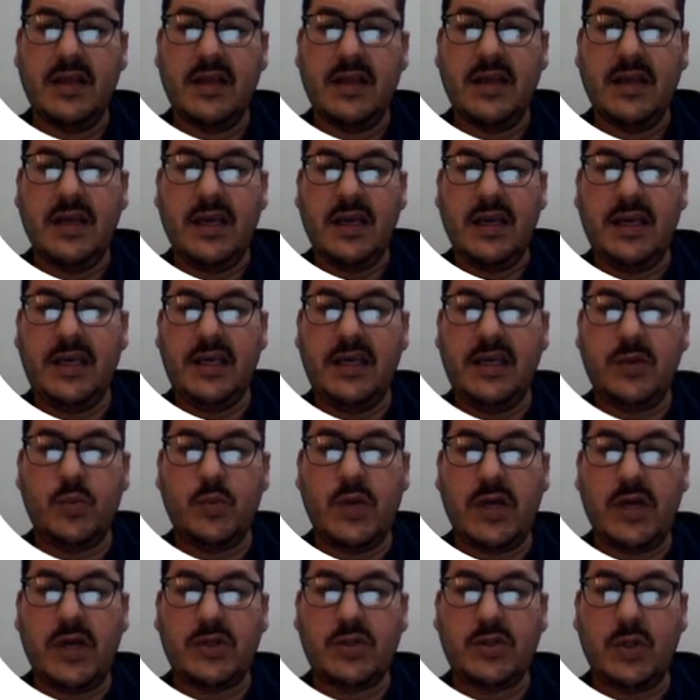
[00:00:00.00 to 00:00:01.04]
Here we
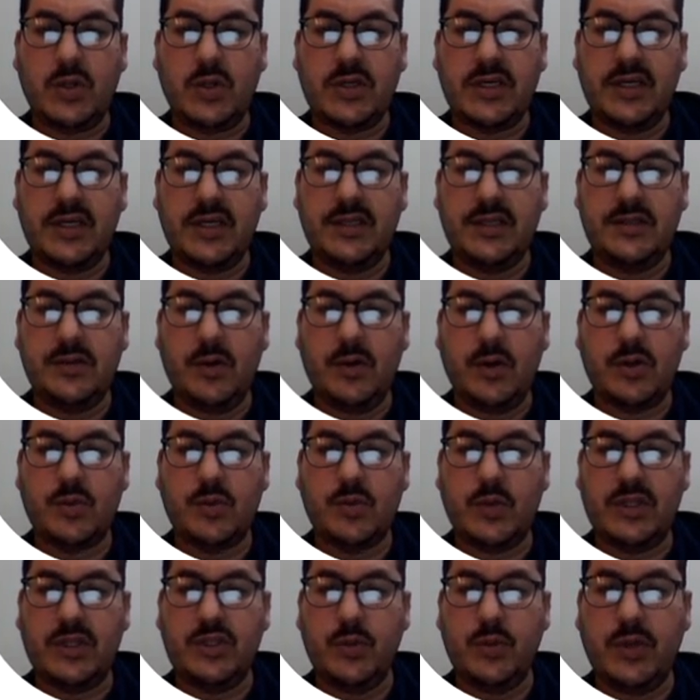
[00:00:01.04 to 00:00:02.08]
are talking, or
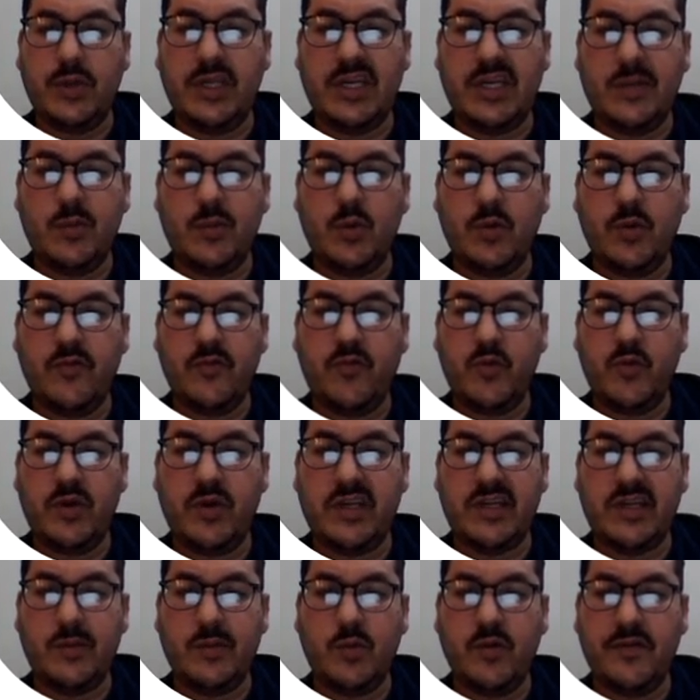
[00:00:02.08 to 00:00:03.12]
what do we remove? We
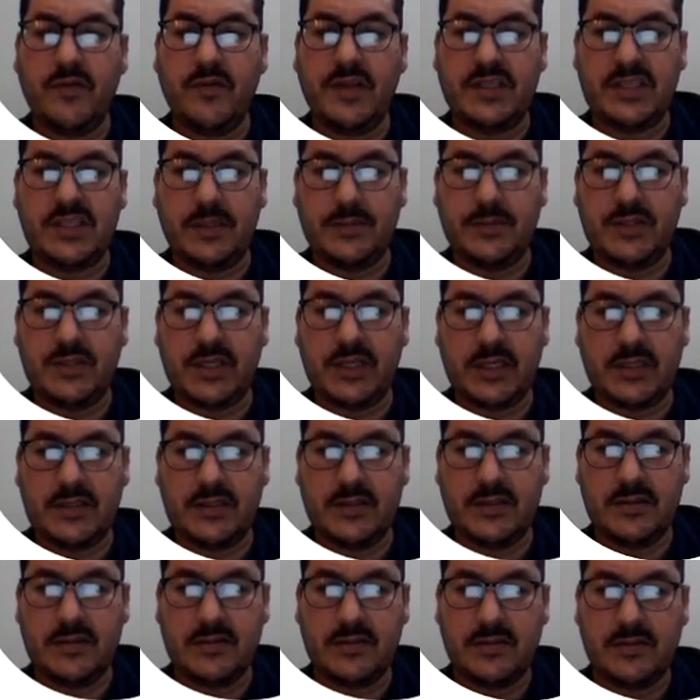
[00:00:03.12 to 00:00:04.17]
remove the subject,
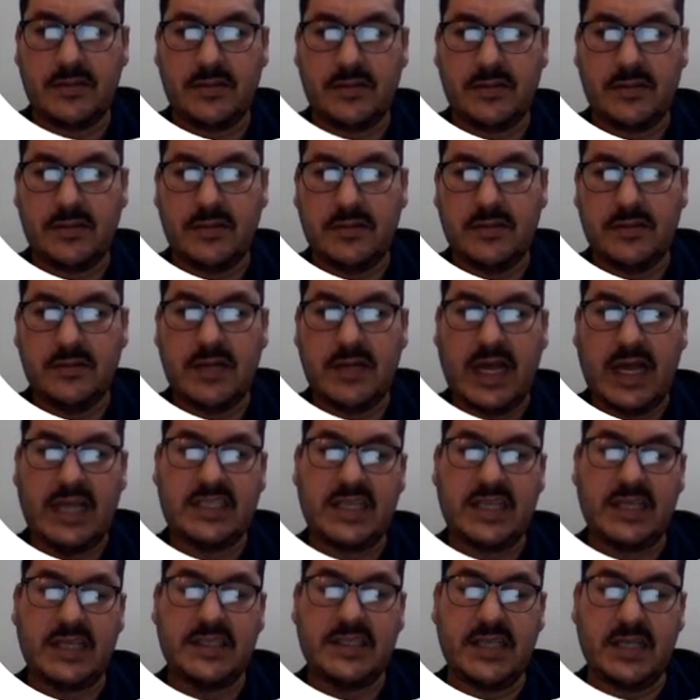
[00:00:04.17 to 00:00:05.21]
as
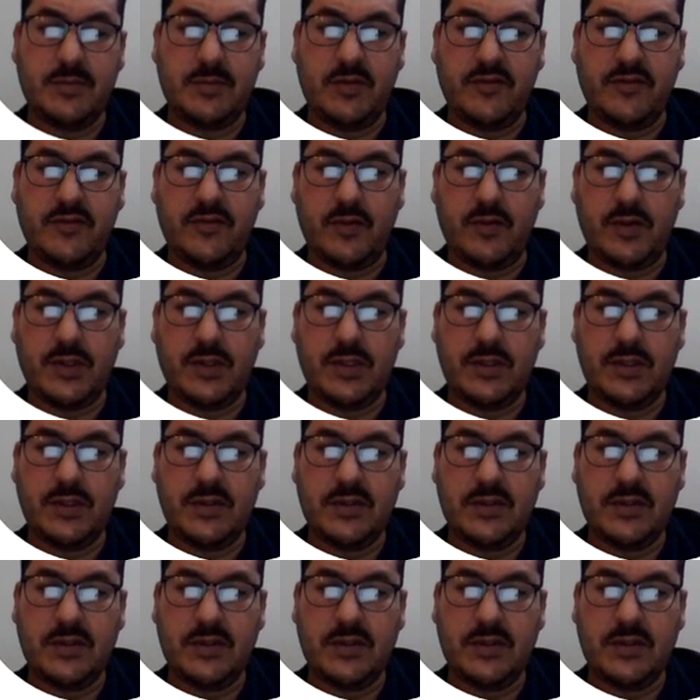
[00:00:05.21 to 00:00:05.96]
I said before.